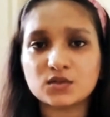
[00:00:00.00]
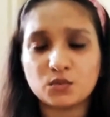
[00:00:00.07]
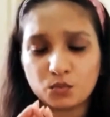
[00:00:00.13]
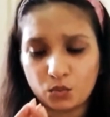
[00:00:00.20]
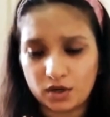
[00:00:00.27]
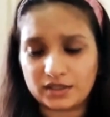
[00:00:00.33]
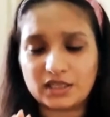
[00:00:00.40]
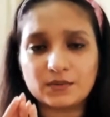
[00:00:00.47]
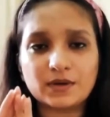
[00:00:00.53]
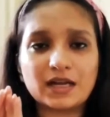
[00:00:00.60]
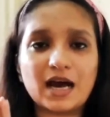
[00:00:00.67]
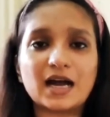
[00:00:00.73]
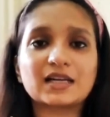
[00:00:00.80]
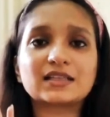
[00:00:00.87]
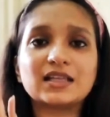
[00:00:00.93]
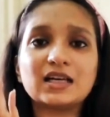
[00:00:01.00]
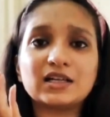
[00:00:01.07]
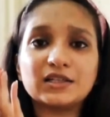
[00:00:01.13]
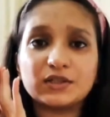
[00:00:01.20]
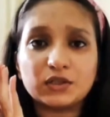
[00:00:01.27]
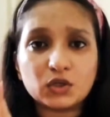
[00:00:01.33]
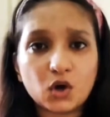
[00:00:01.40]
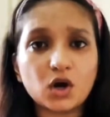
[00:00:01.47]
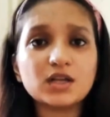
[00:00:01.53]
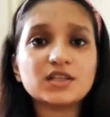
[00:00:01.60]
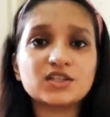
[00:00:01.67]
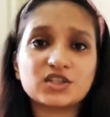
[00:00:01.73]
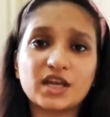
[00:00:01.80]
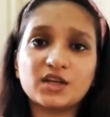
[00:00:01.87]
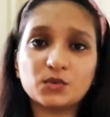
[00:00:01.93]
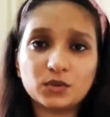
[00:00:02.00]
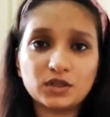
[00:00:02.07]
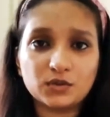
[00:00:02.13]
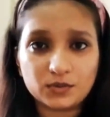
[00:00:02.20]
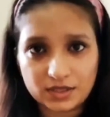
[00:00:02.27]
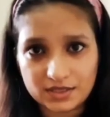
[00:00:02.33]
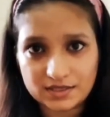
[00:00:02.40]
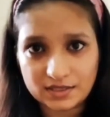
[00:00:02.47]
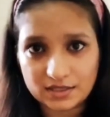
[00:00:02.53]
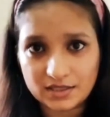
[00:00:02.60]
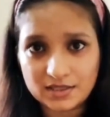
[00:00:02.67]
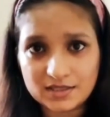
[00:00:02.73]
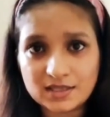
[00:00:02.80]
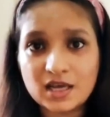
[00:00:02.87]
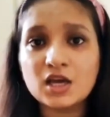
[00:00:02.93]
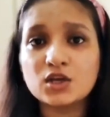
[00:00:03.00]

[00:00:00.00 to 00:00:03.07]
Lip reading: whatever are the non-genuine reasons,